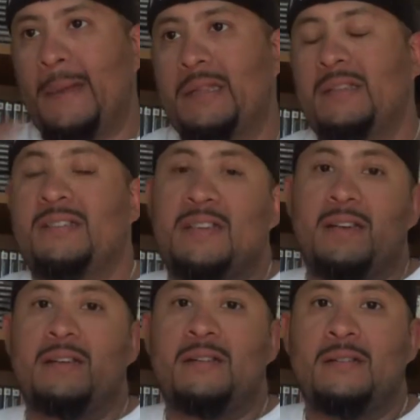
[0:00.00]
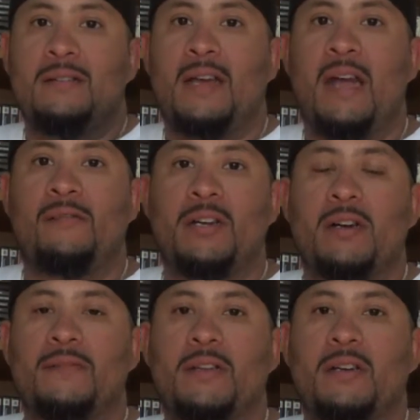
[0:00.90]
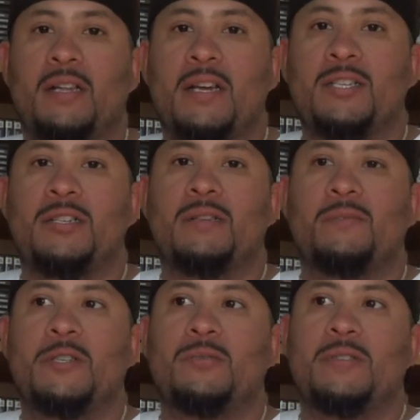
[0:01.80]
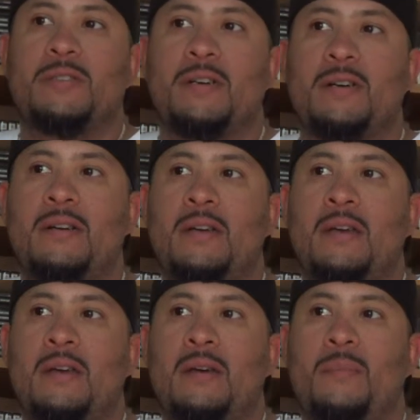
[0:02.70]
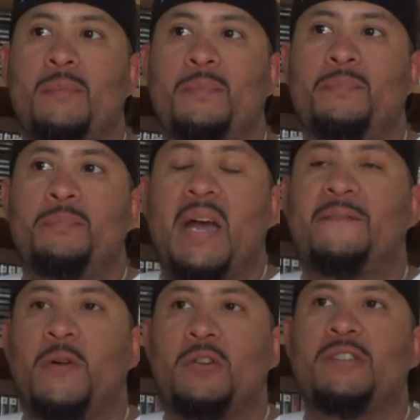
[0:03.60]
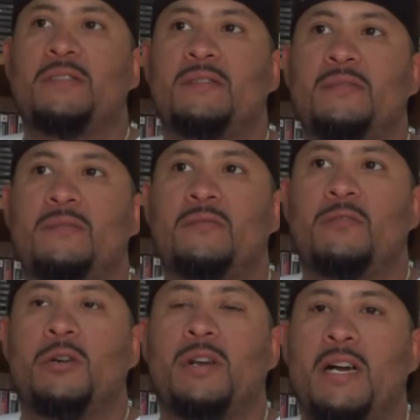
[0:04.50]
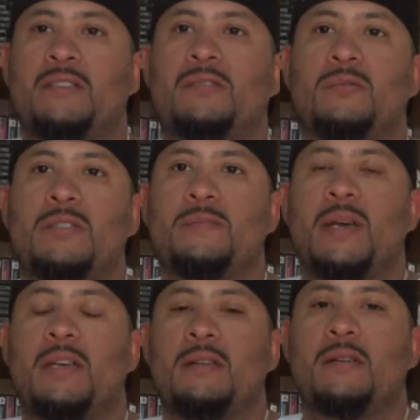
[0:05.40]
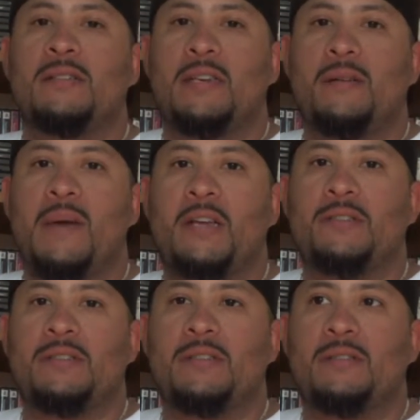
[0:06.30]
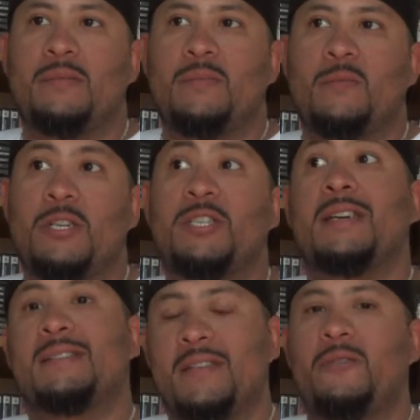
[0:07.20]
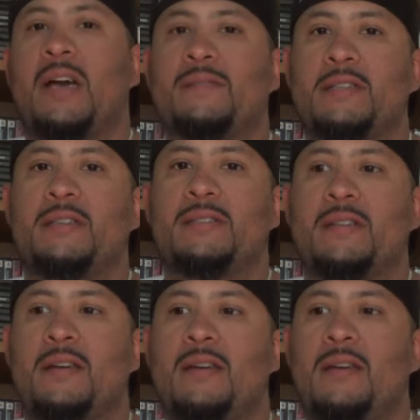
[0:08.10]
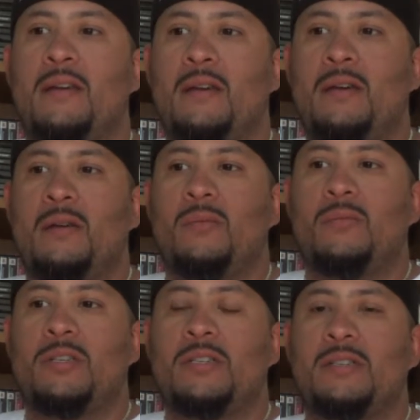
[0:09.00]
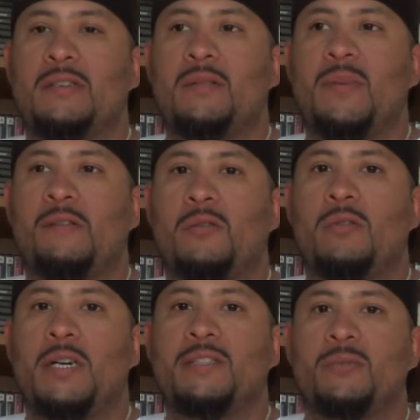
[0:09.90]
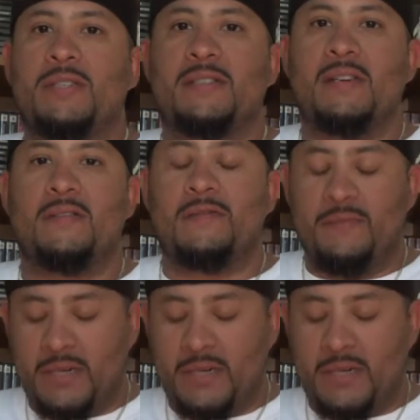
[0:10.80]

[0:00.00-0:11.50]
Sega area of the collection, which was my first real console was a Sega Master System, which I still have to this day, which is a miracle unto itself.